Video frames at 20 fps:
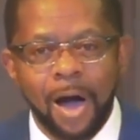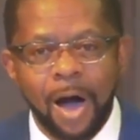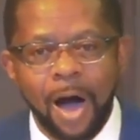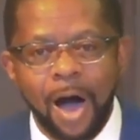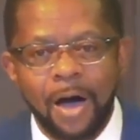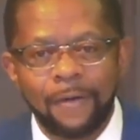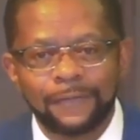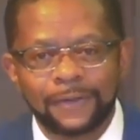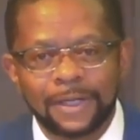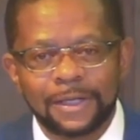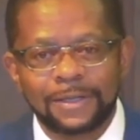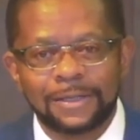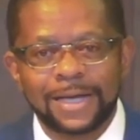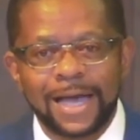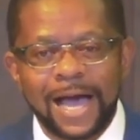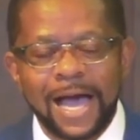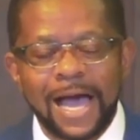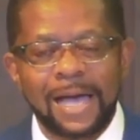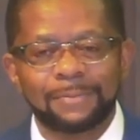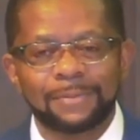
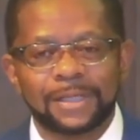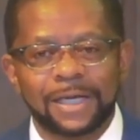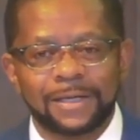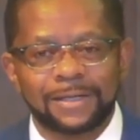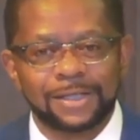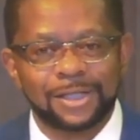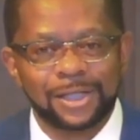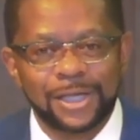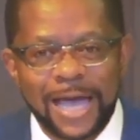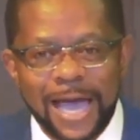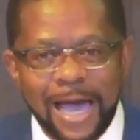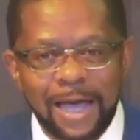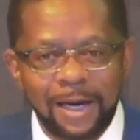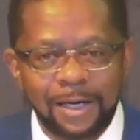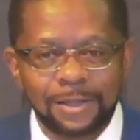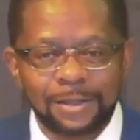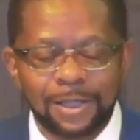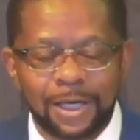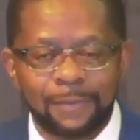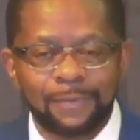oftentimes in
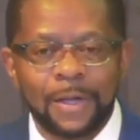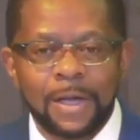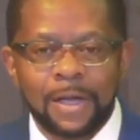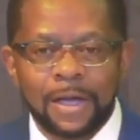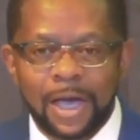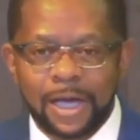challenging